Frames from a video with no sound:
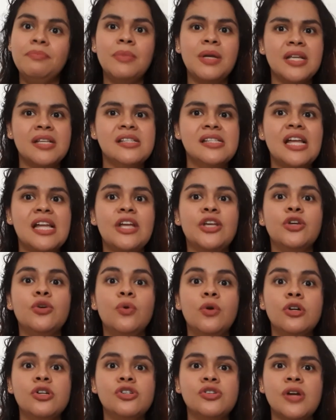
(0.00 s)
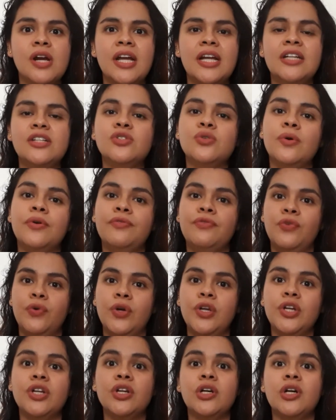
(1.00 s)
means that you are trying to
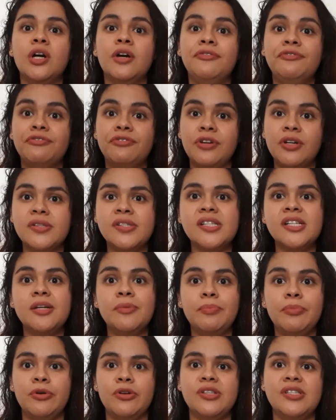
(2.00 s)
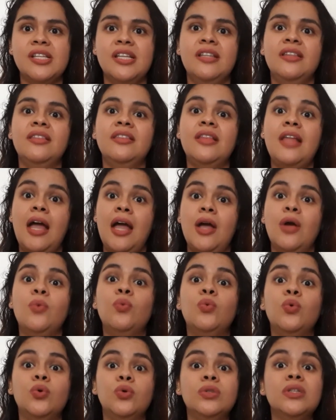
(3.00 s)
avoid confronting a person
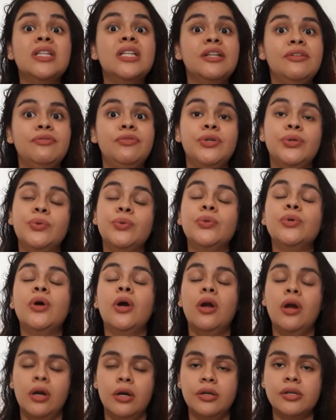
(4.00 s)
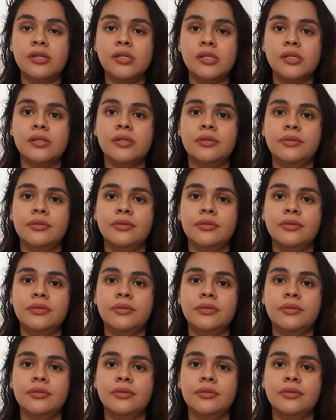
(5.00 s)
that will leave you hurt.